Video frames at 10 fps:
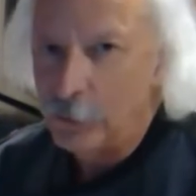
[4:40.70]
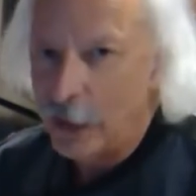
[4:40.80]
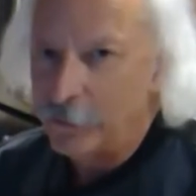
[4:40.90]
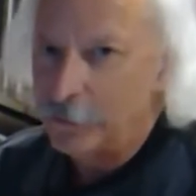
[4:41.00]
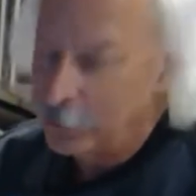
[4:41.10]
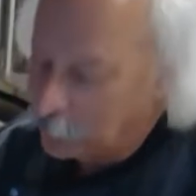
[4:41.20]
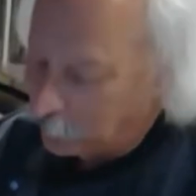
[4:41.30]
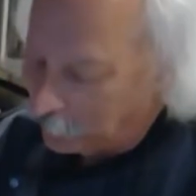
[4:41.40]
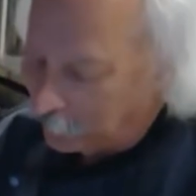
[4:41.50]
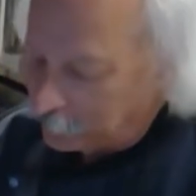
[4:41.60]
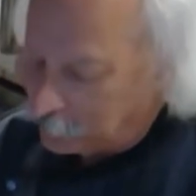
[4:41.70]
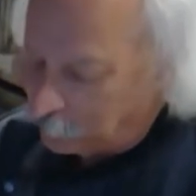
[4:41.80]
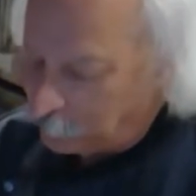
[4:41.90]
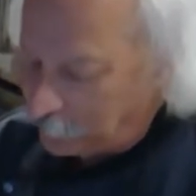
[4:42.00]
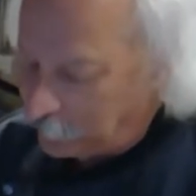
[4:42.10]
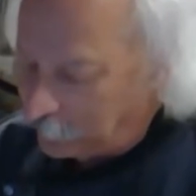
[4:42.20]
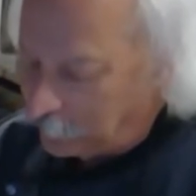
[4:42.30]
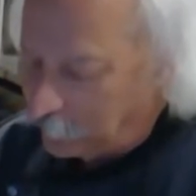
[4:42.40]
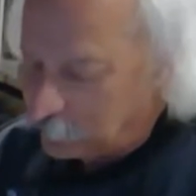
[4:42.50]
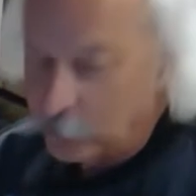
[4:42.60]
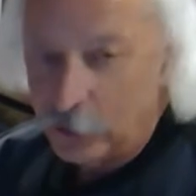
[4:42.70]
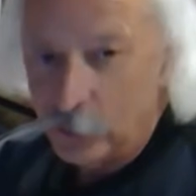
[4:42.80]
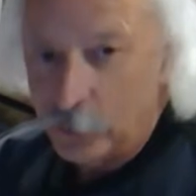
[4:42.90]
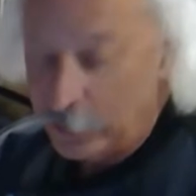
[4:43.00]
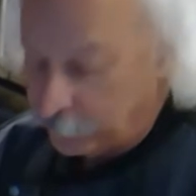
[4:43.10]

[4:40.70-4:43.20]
nothing to cook. It's completely cooked all the way